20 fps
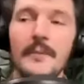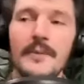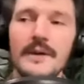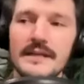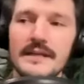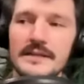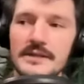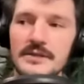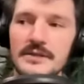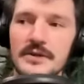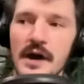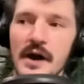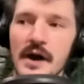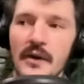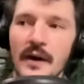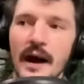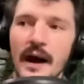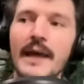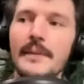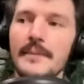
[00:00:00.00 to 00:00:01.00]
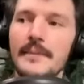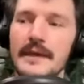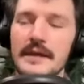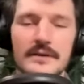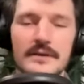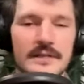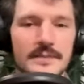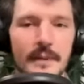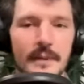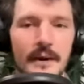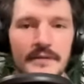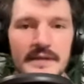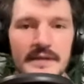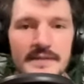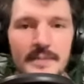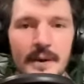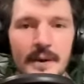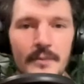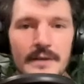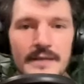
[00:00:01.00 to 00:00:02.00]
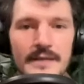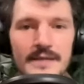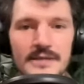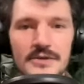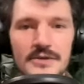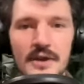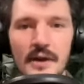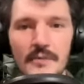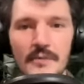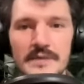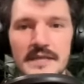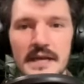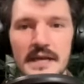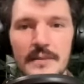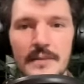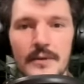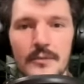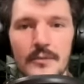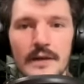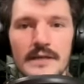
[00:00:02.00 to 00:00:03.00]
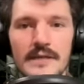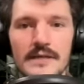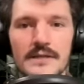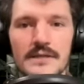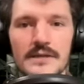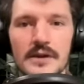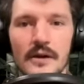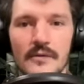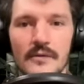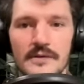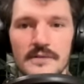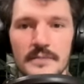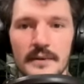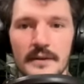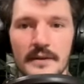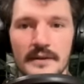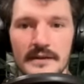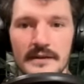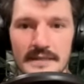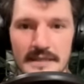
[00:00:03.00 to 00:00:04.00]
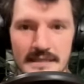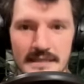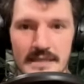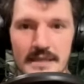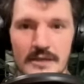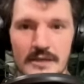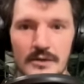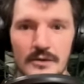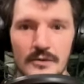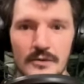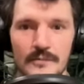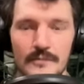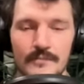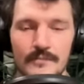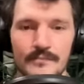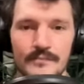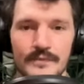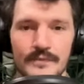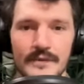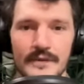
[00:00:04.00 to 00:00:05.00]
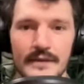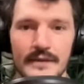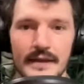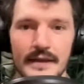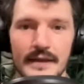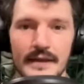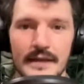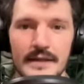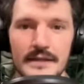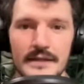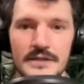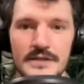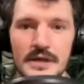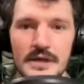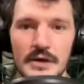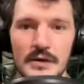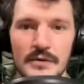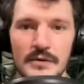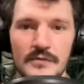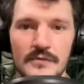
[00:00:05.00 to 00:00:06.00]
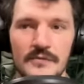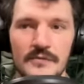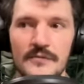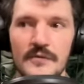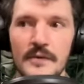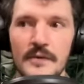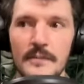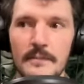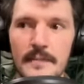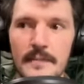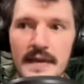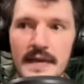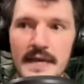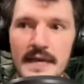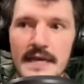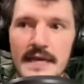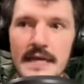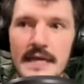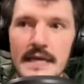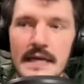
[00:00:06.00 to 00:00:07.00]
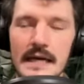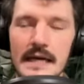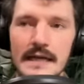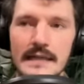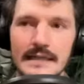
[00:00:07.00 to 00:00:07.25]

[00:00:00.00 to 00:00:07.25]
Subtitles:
when did you know? I am curious about this. My when did you know was going to be when did you know it was Billy and Stu? So for me,